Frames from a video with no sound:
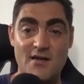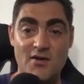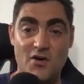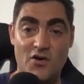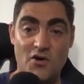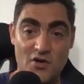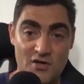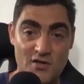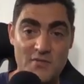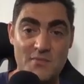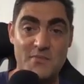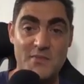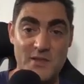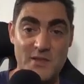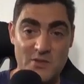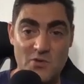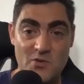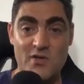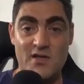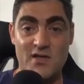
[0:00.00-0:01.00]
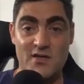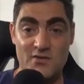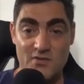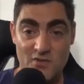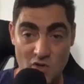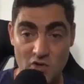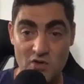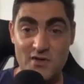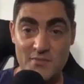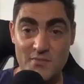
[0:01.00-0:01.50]
on
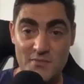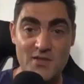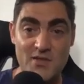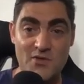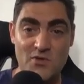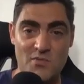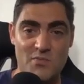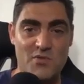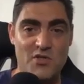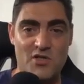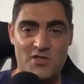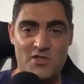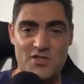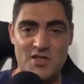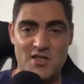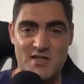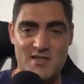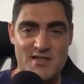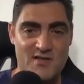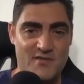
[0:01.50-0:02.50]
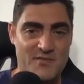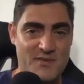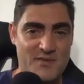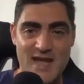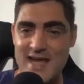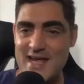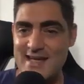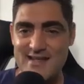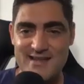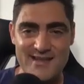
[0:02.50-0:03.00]
Bitcoin, on the Bitcoin blockchain itself. But
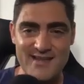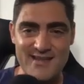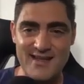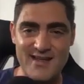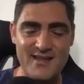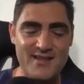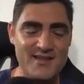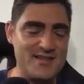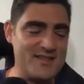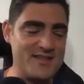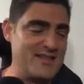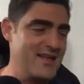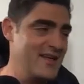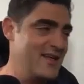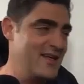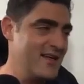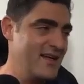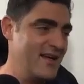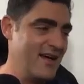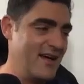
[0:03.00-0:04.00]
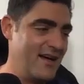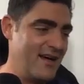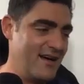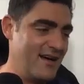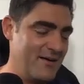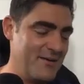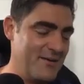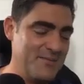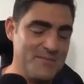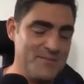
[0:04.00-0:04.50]
anything else,
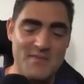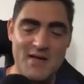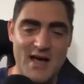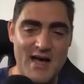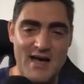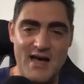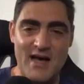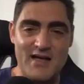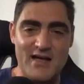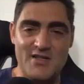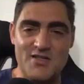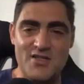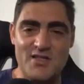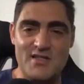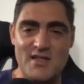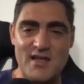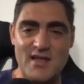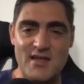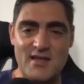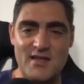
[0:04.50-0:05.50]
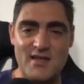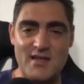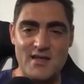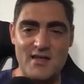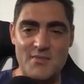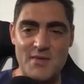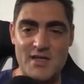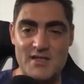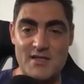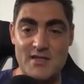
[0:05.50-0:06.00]
I just like think
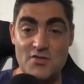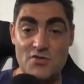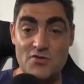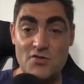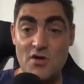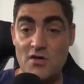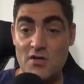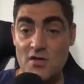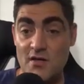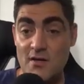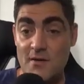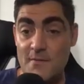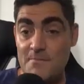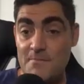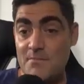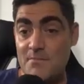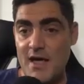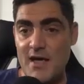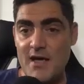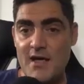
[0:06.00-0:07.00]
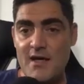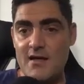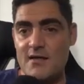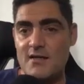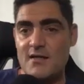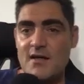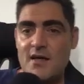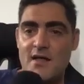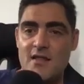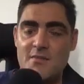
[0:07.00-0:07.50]
it makes it stronger.
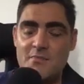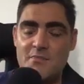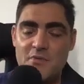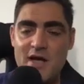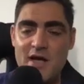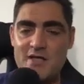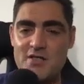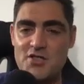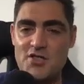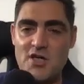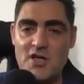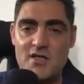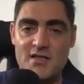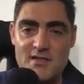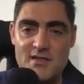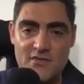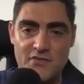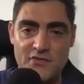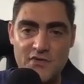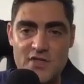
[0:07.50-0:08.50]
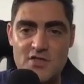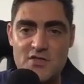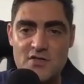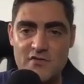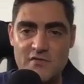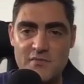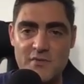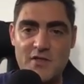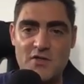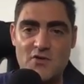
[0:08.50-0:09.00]
And the price chart is a
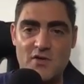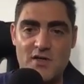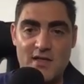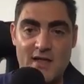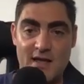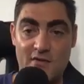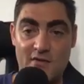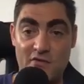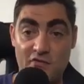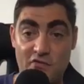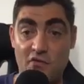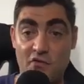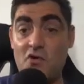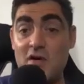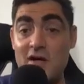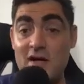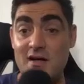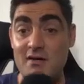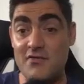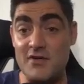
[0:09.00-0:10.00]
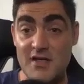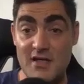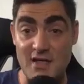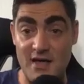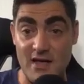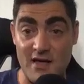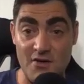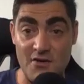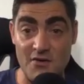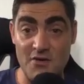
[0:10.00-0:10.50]
feature of Bitcoin. Like forever
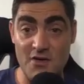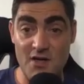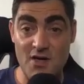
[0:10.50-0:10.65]
now,